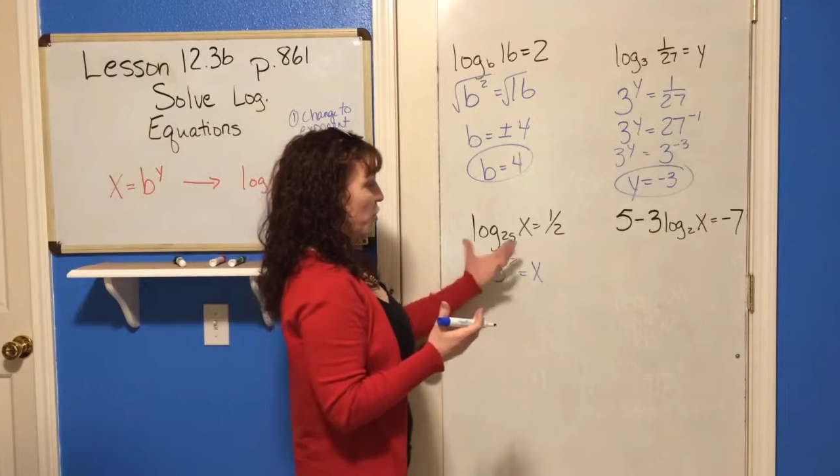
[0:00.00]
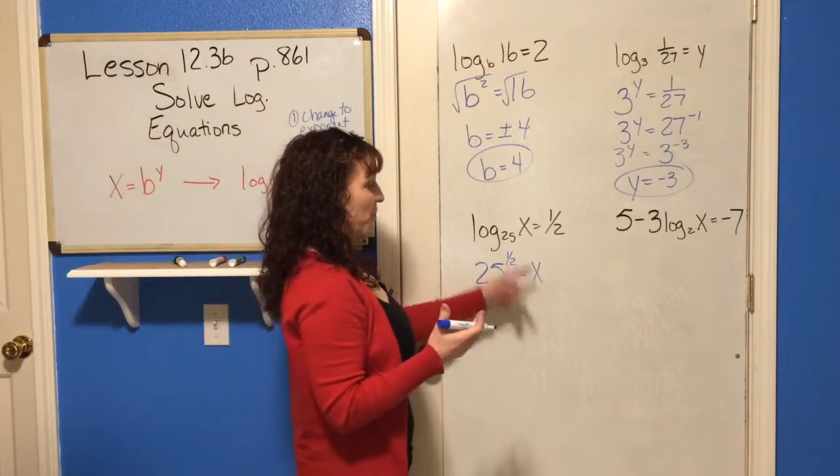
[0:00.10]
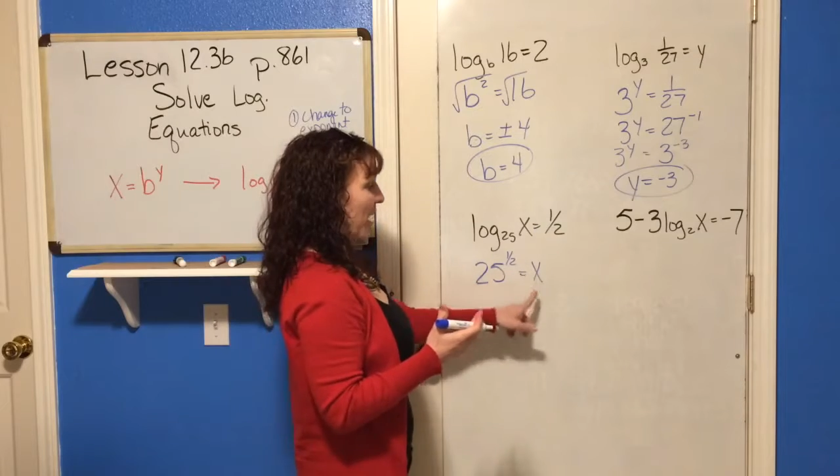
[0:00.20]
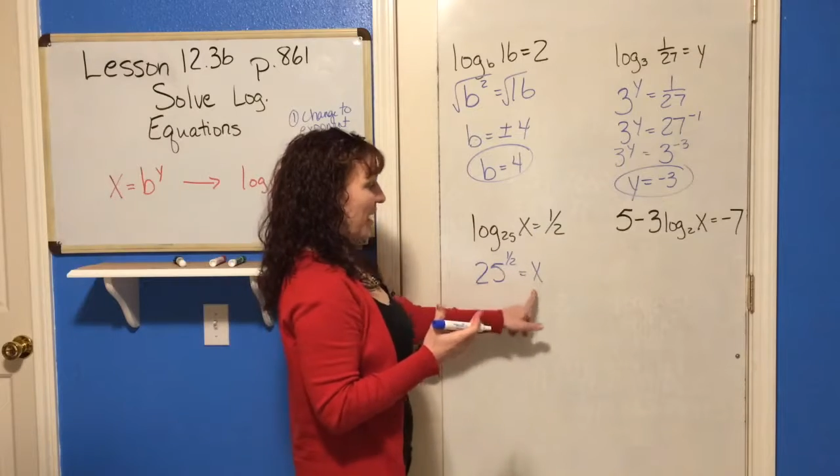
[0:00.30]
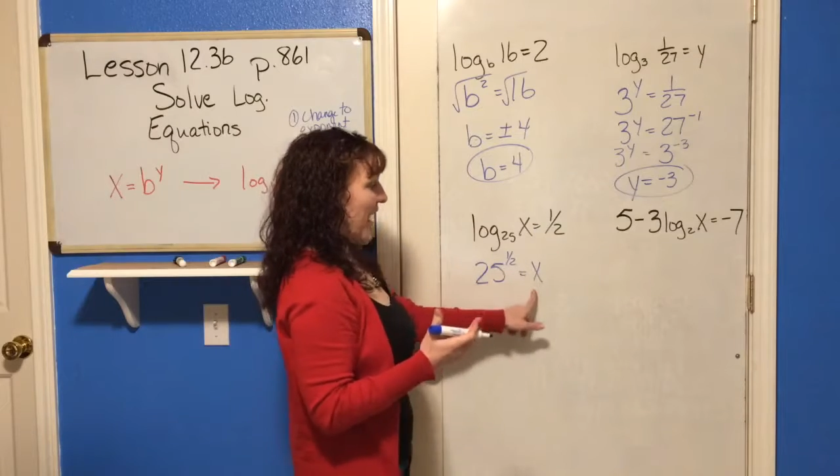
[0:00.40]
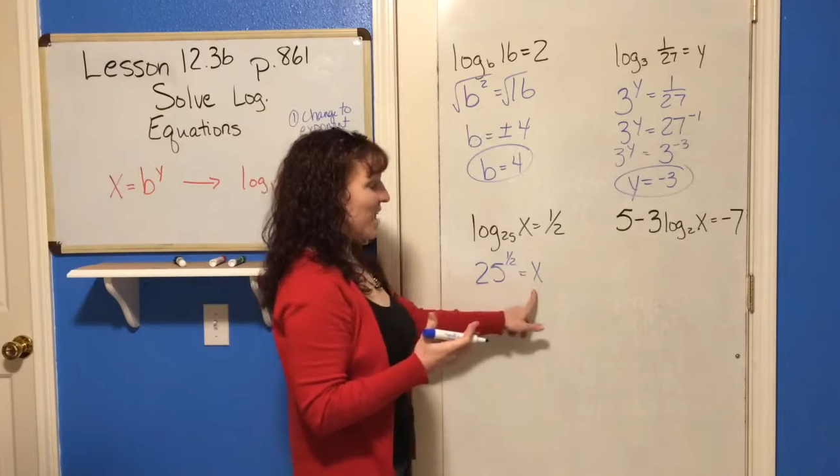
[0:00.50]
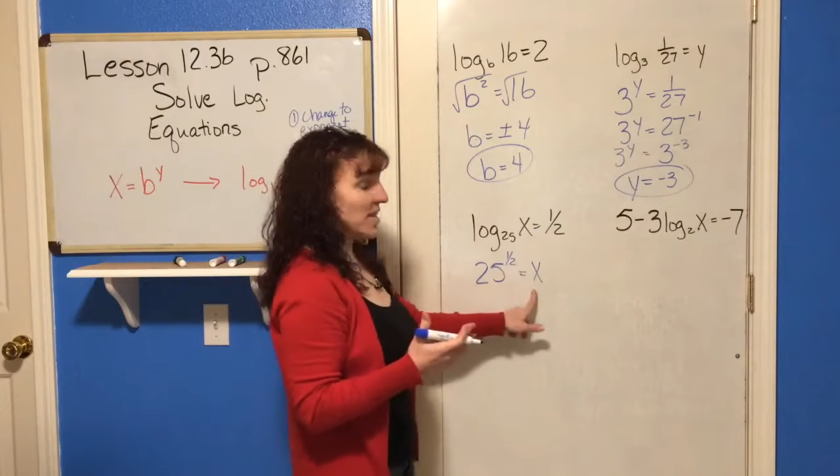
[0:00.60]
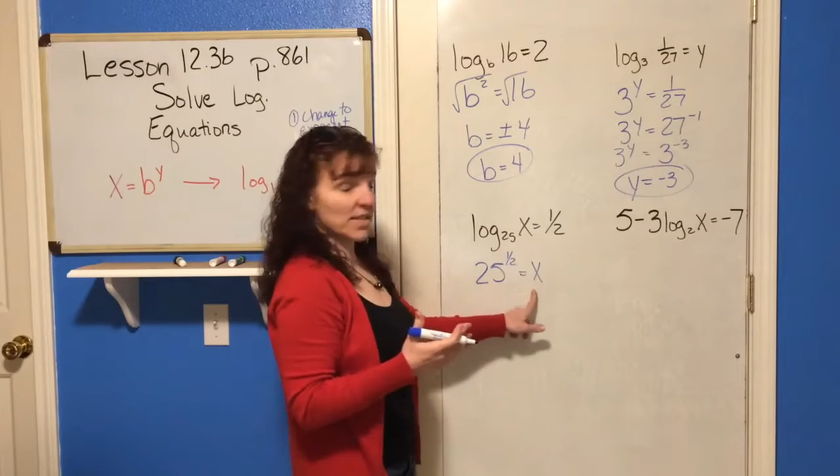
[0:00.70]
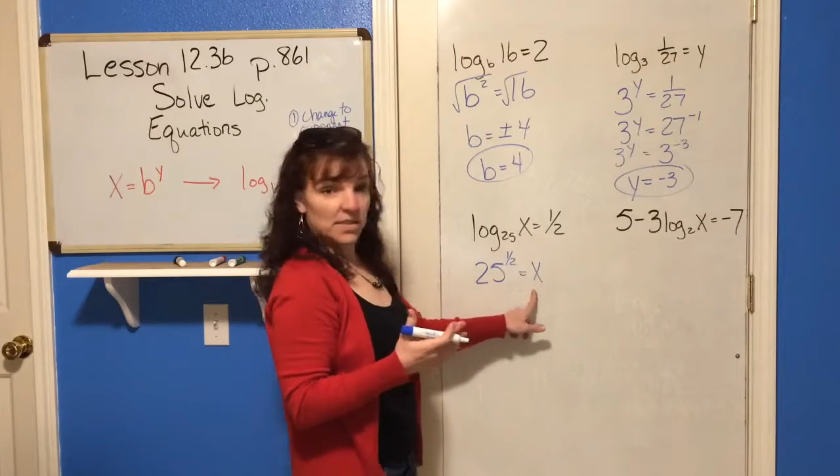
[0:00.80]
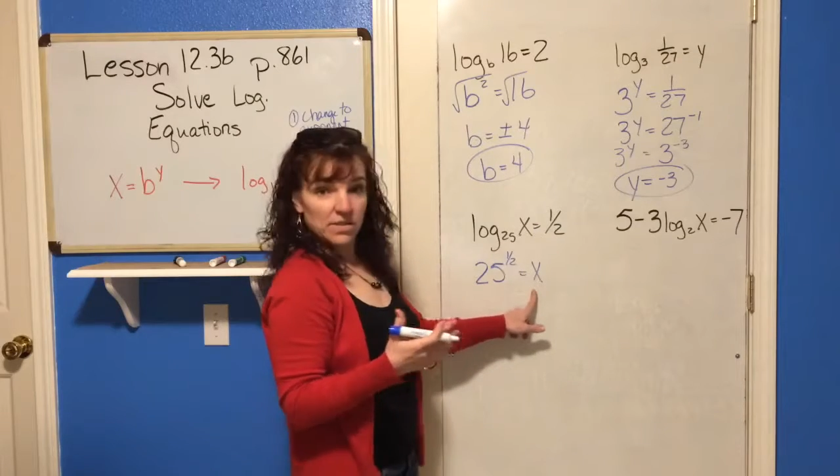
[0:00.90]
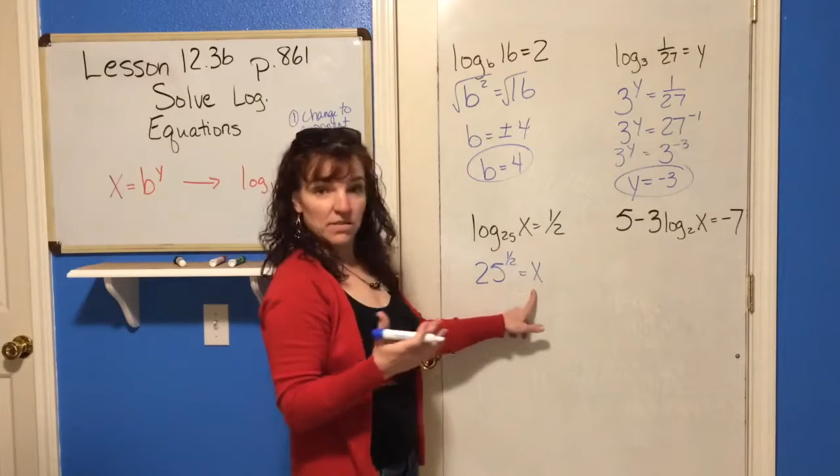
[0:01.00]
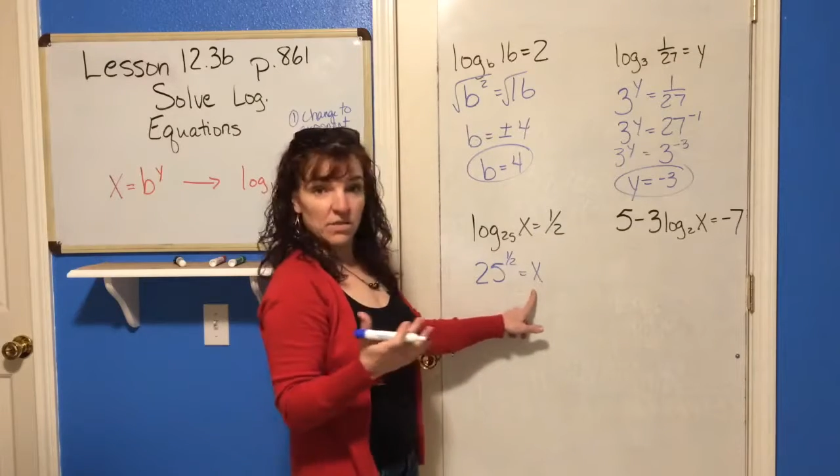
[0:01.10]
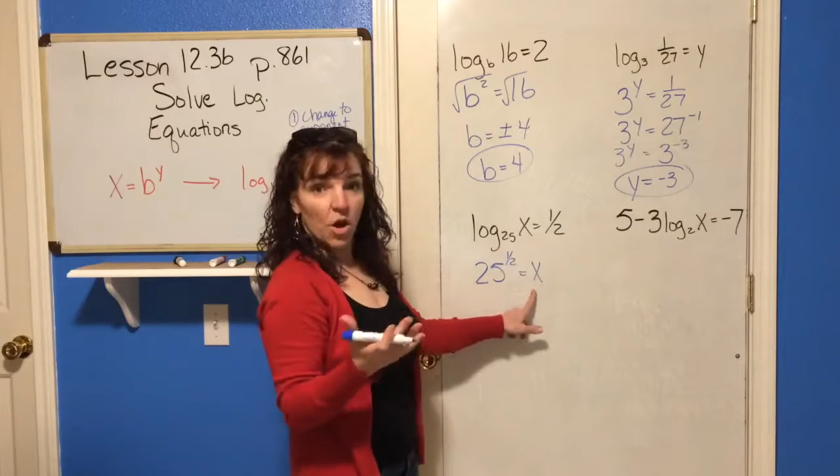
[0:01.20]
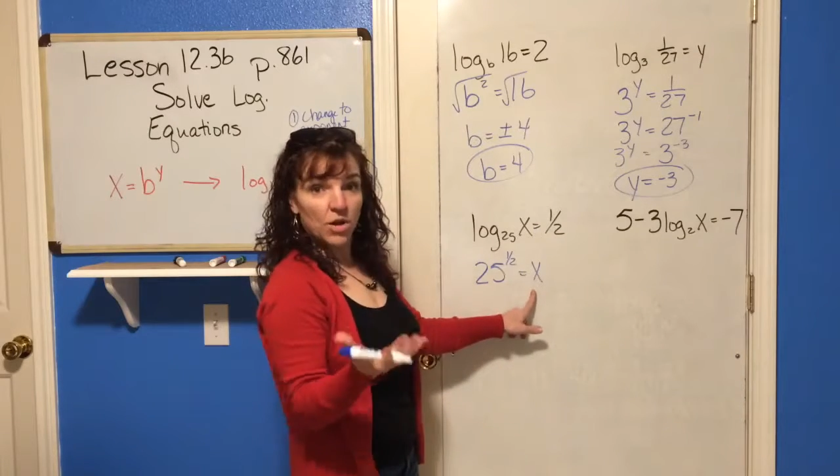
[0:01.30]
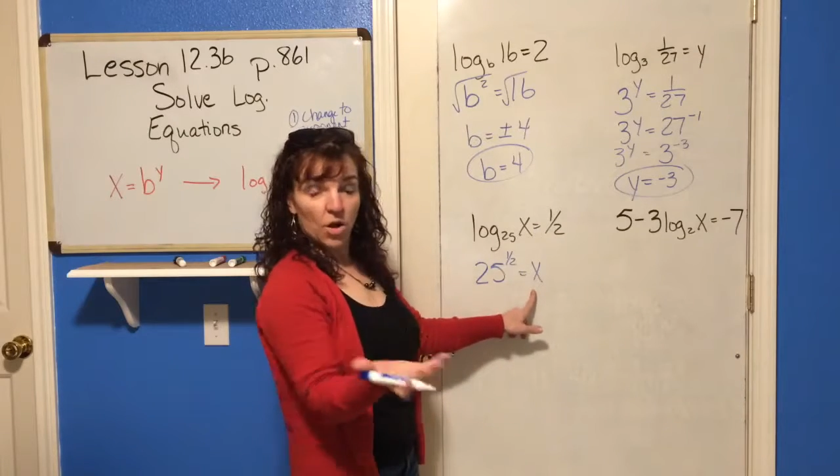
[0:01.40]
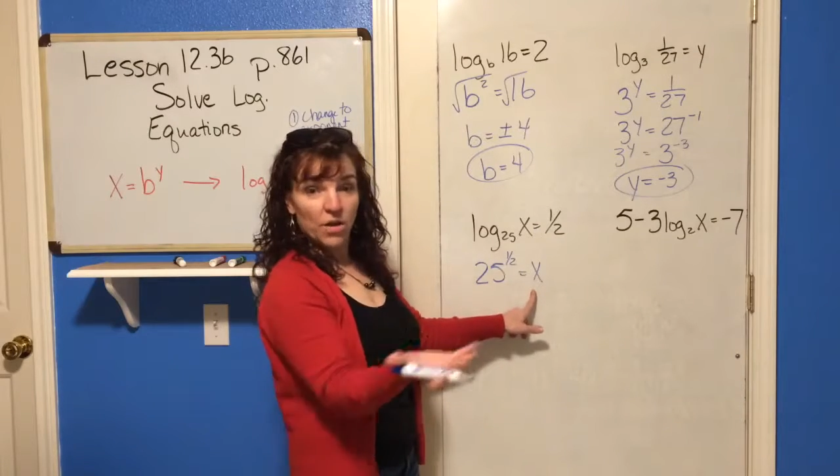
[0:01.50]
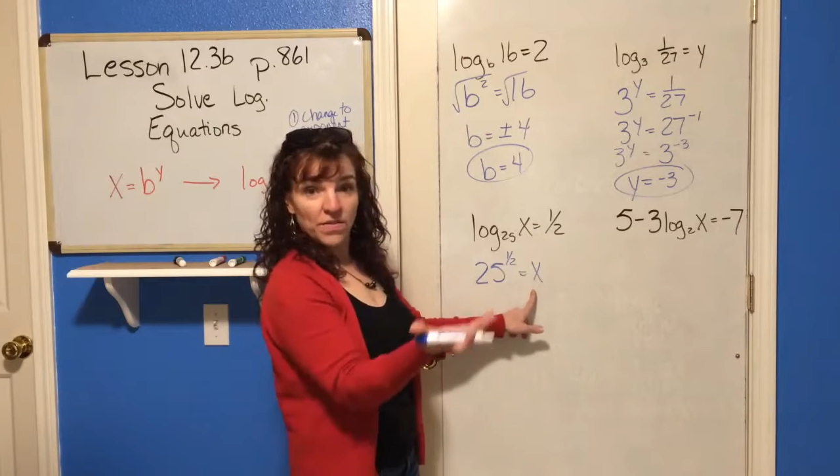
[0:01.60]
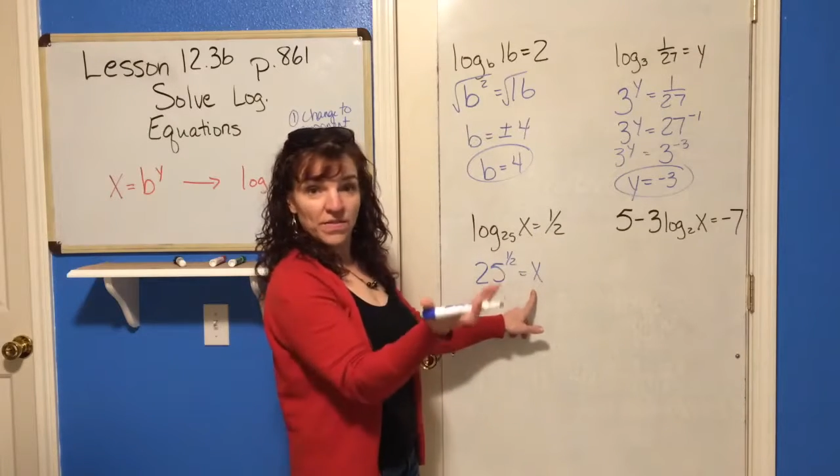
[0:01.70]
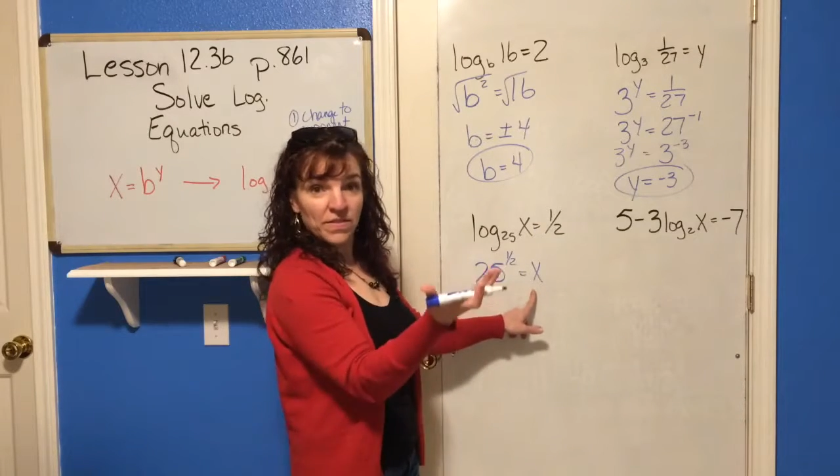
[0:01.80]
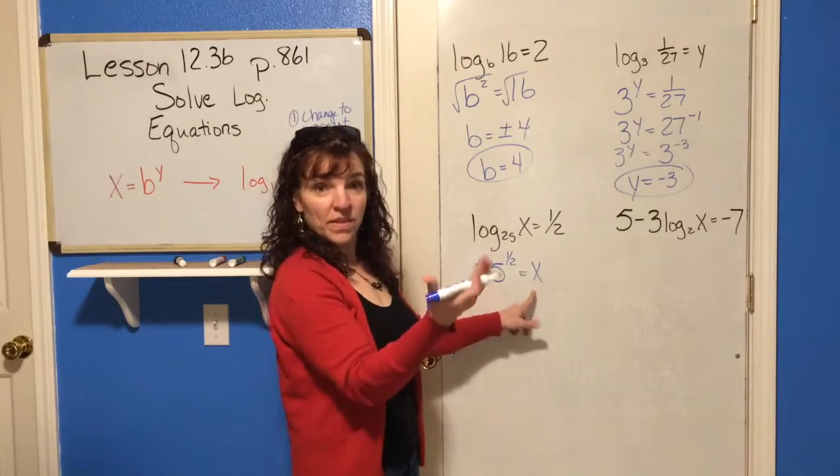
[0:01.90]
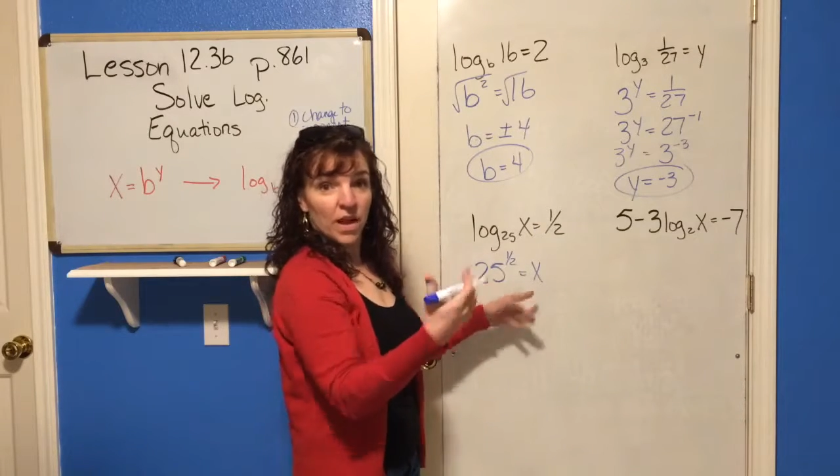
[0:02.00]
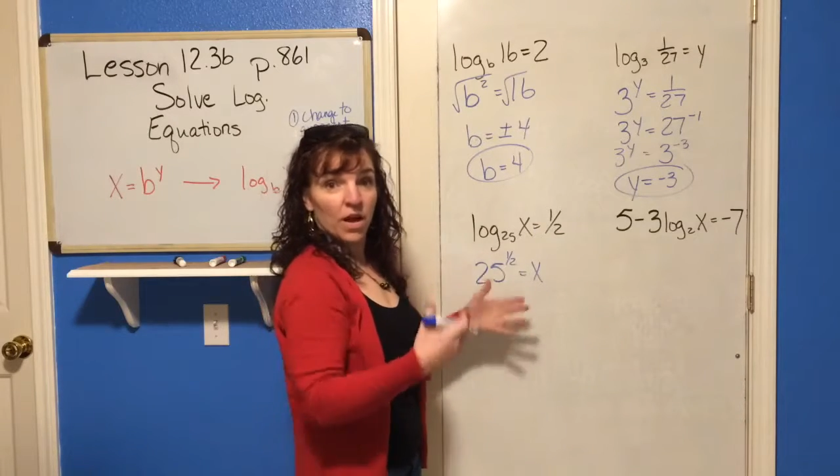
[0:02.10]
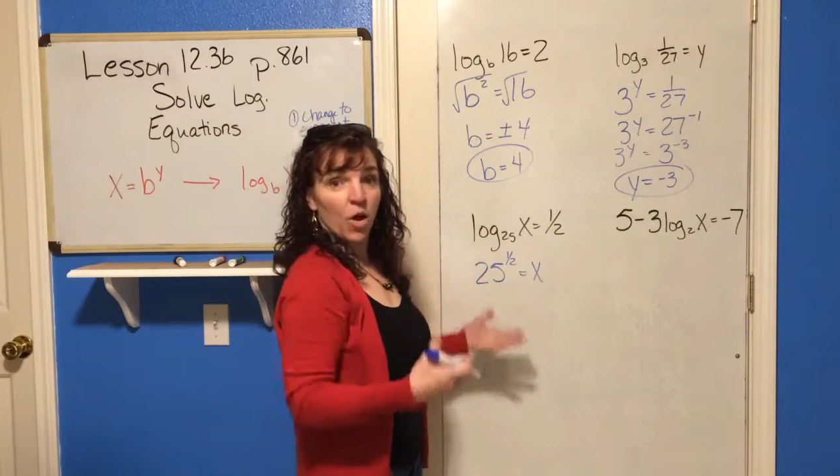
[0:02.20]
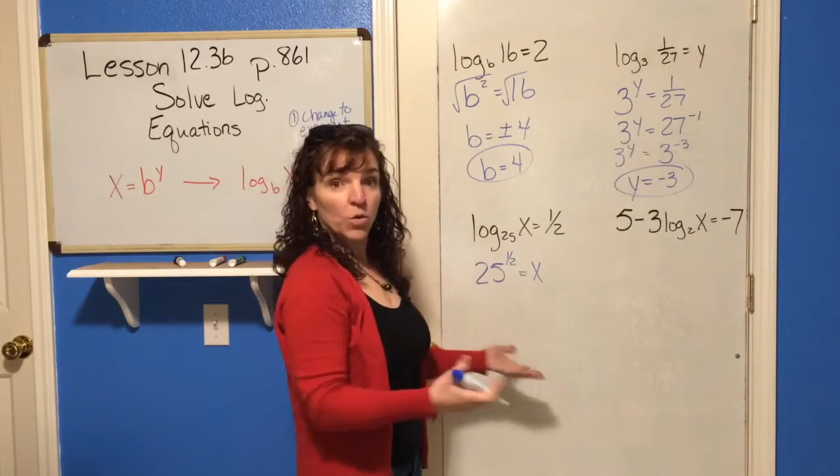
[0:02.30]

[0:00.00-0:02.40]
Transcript: oh, you've got x on on uh,